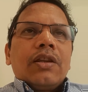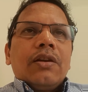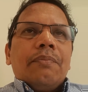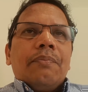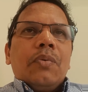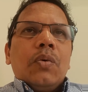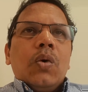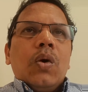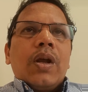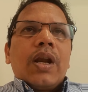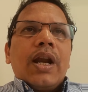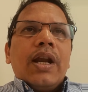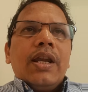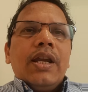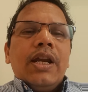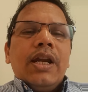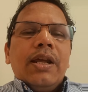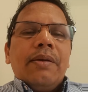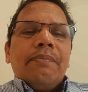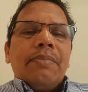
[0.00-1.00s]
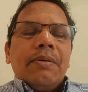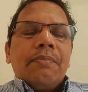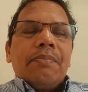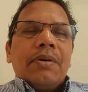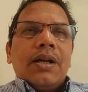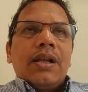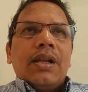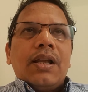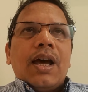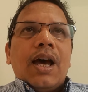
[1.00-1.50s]
the poor and needy
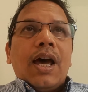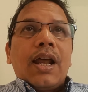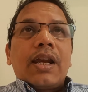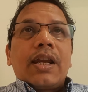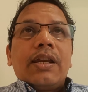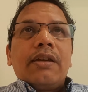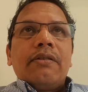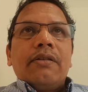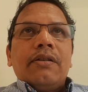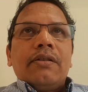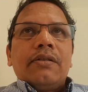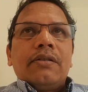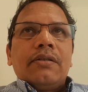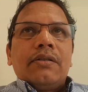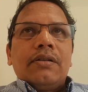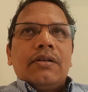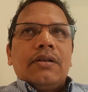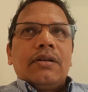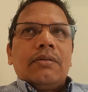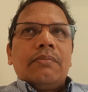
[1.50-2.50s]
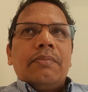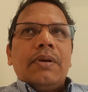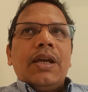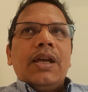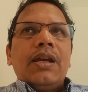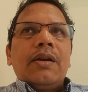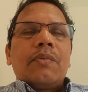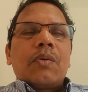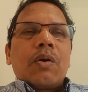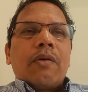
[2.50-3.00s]
people are
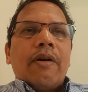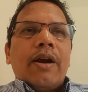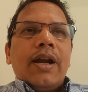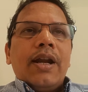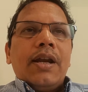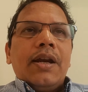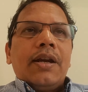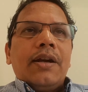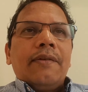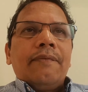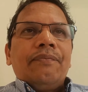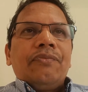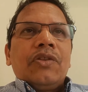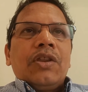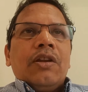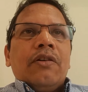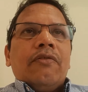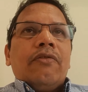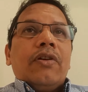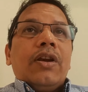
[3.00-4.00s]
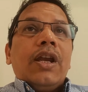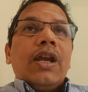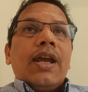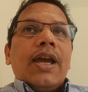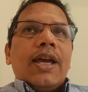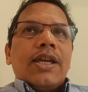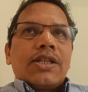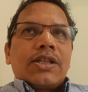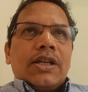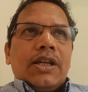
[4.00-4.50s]
being provided free
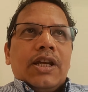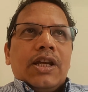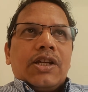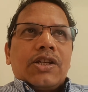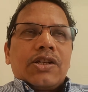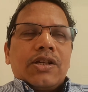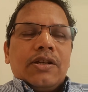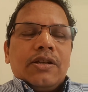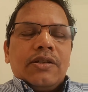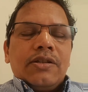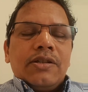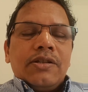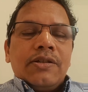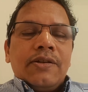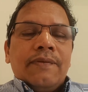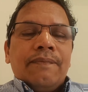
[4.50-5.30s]
gas connections.